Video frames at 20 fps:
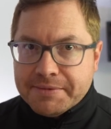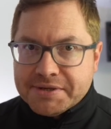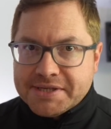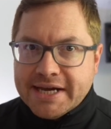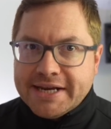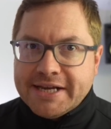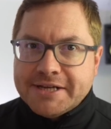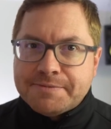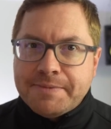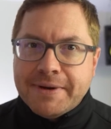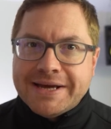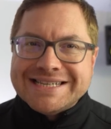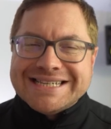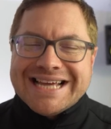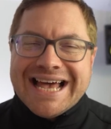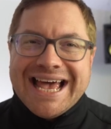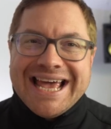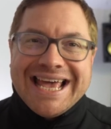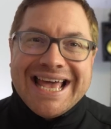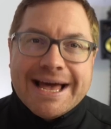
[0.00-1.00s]
Mercedes-Benz
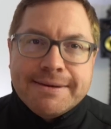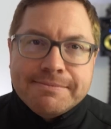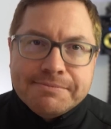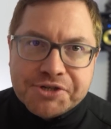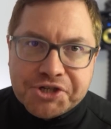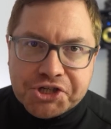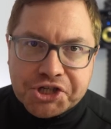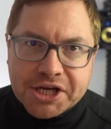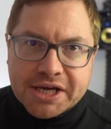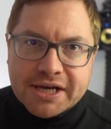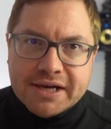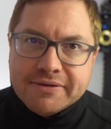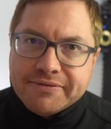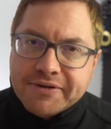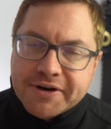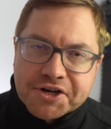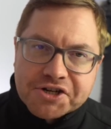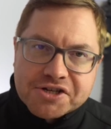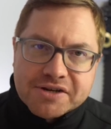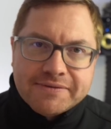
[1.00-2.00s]
AMG
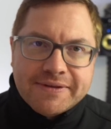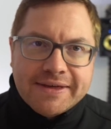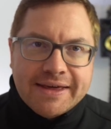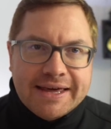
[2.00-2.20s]
version of the